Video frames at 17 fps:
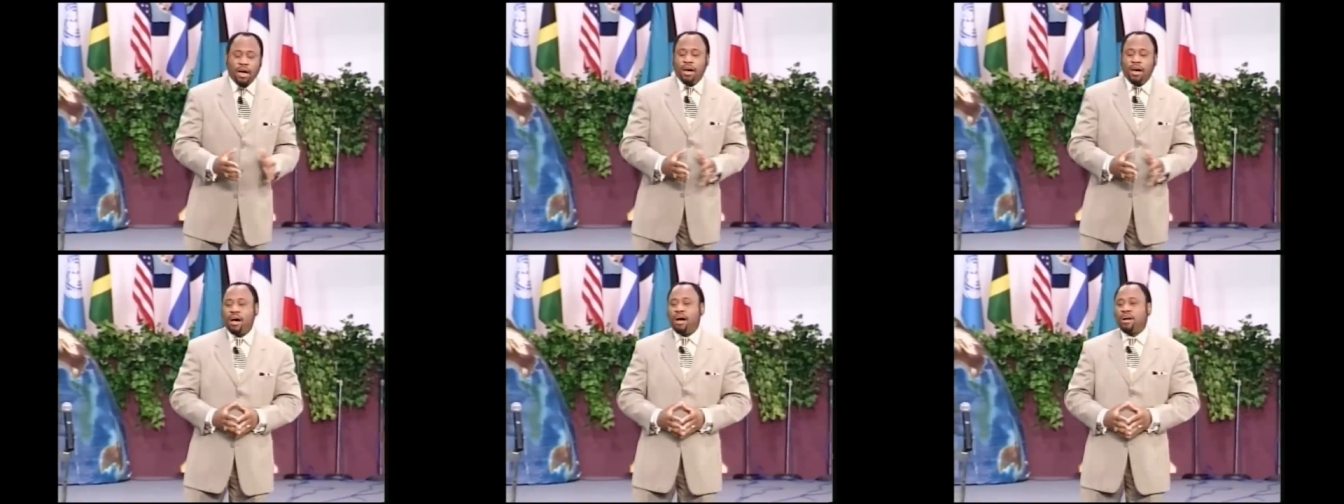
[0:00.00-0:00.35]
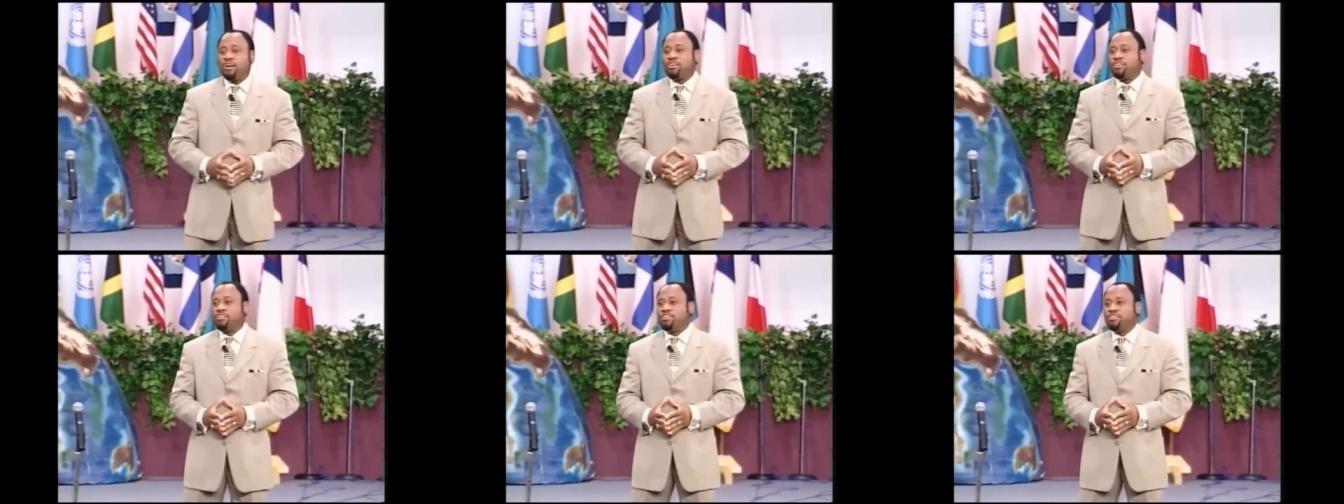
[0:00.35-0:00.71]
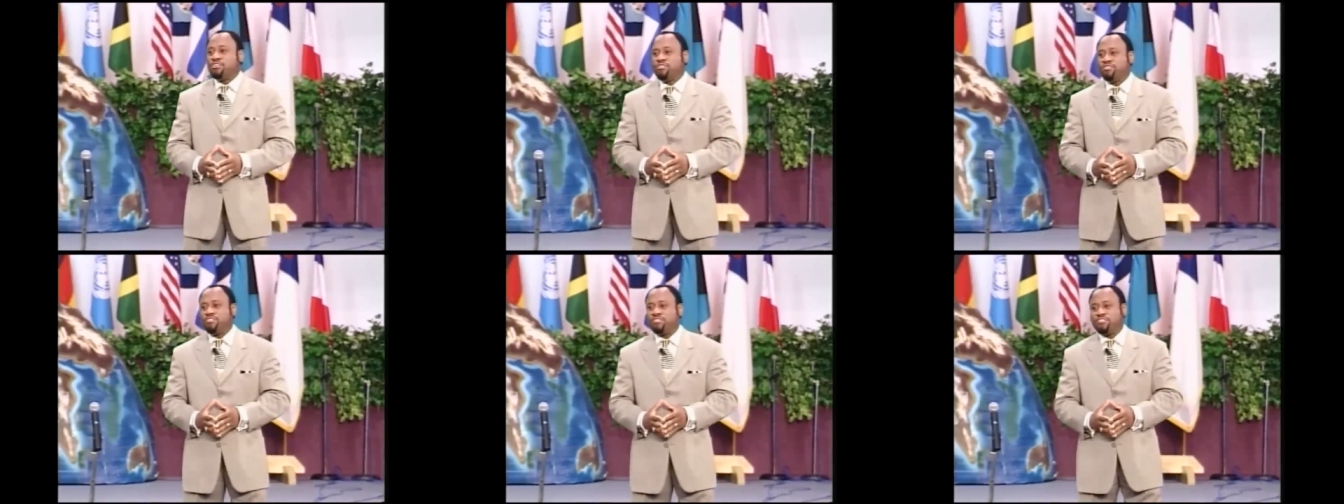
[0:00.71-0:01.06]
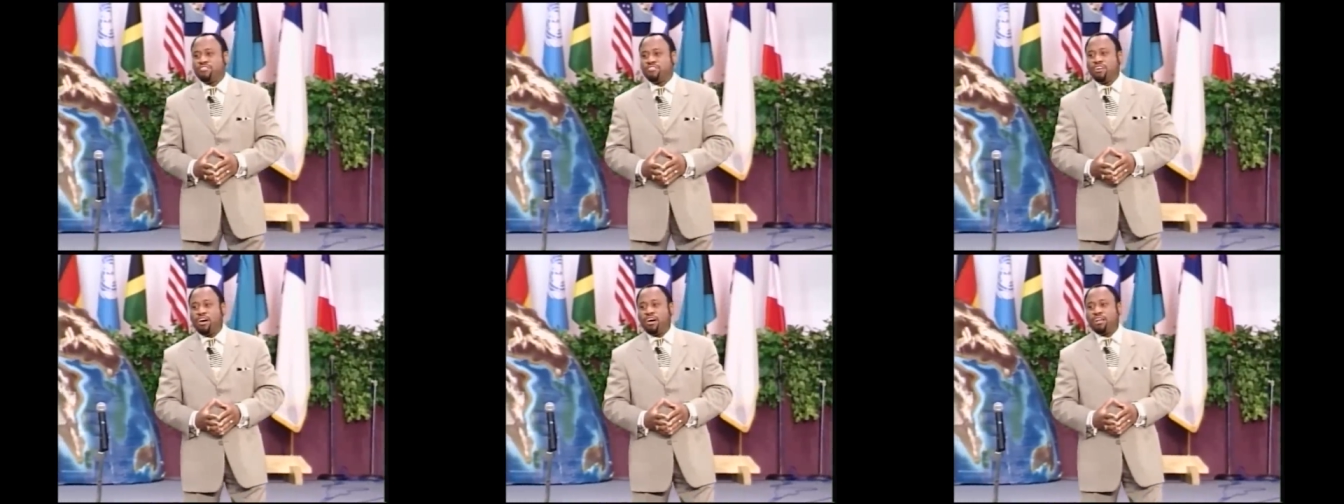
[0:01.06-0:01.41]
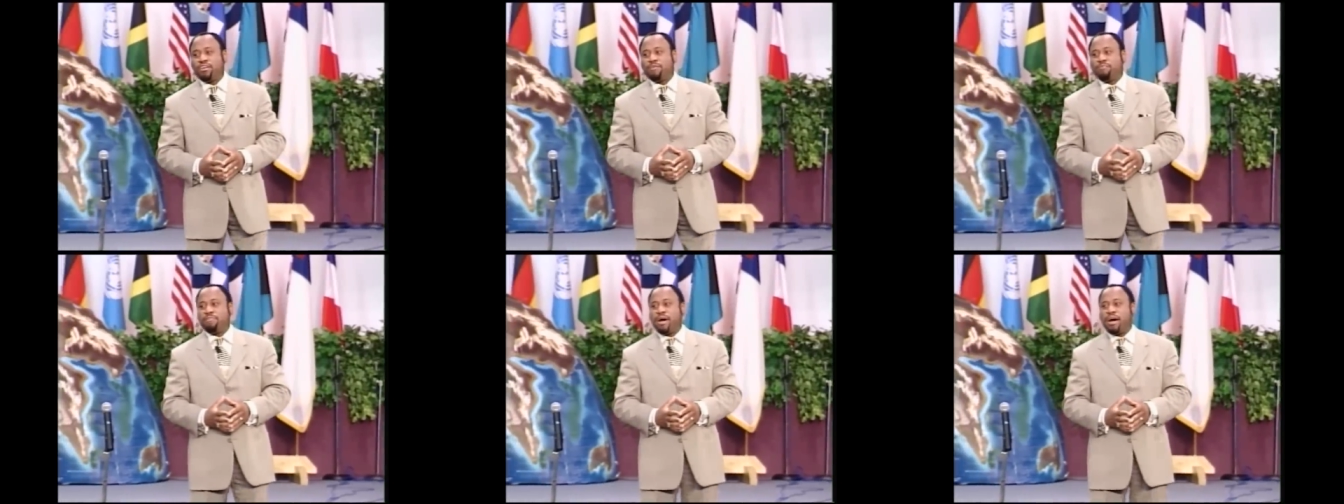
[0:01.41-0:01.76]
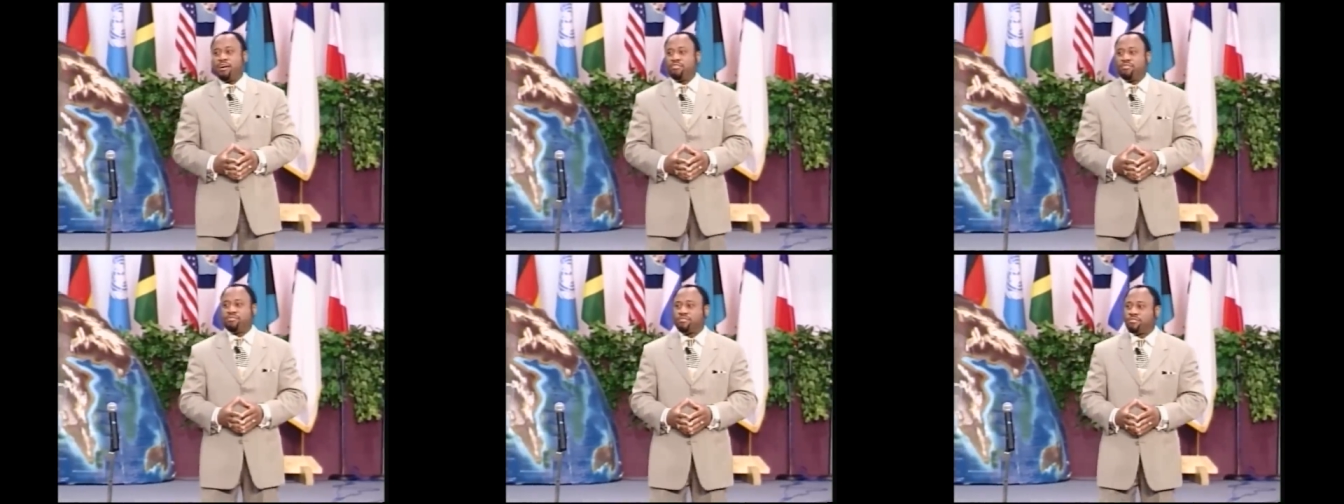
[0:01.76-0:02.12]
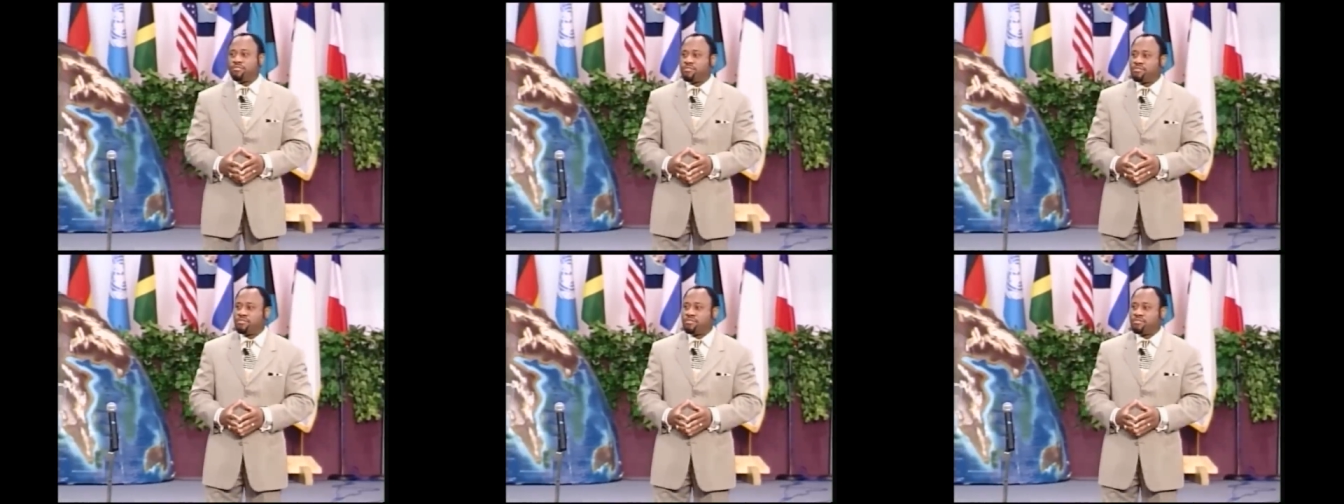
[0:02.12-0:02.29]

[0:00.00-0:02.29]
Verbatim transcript: Our good news is not about